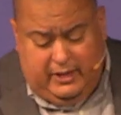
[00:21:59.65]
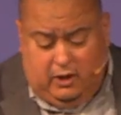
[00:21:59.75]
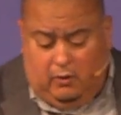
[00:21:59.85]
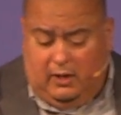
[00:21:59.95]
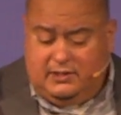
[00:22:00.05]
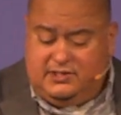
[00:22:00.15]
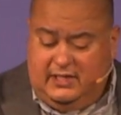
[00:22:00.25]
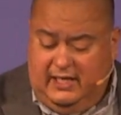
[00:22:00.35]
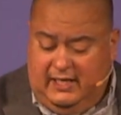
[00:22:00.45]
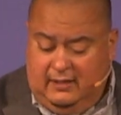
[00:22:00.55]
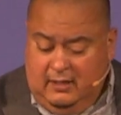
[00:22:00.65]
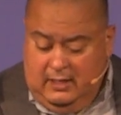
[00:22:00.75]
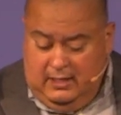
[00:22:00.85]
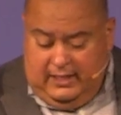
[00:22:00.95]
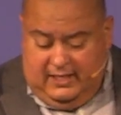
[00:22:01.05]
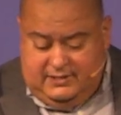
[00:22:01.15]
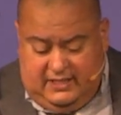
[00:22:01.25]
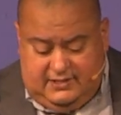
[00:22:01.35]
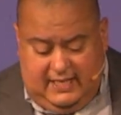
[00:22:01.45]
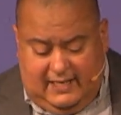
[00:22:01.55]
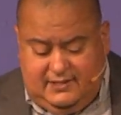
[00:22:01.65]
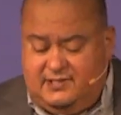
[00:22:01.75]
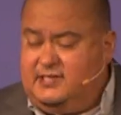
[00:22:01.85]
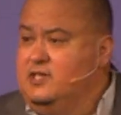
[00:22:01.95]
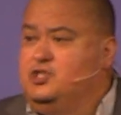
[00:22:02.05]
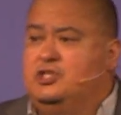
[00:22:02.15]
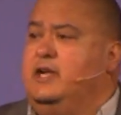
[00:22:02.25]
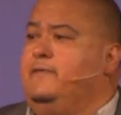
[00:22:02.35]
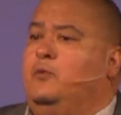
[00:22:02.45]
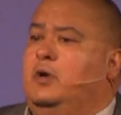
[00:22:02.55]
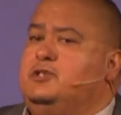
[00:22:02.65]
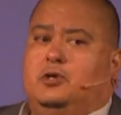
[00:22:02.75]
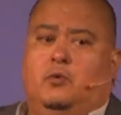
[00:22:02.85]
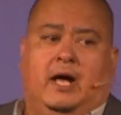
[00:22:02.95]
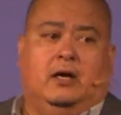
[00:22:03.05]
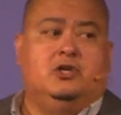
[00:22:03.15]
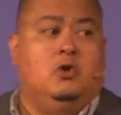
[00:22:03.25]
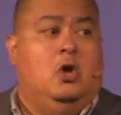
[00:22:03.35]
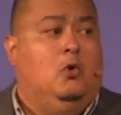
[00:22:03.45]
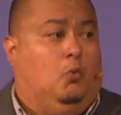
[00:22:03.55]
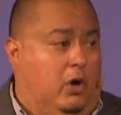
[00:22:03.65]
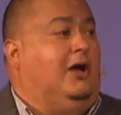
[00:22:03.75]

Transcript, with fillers: go on sinning is, is not to sin just every once in a while, because we're all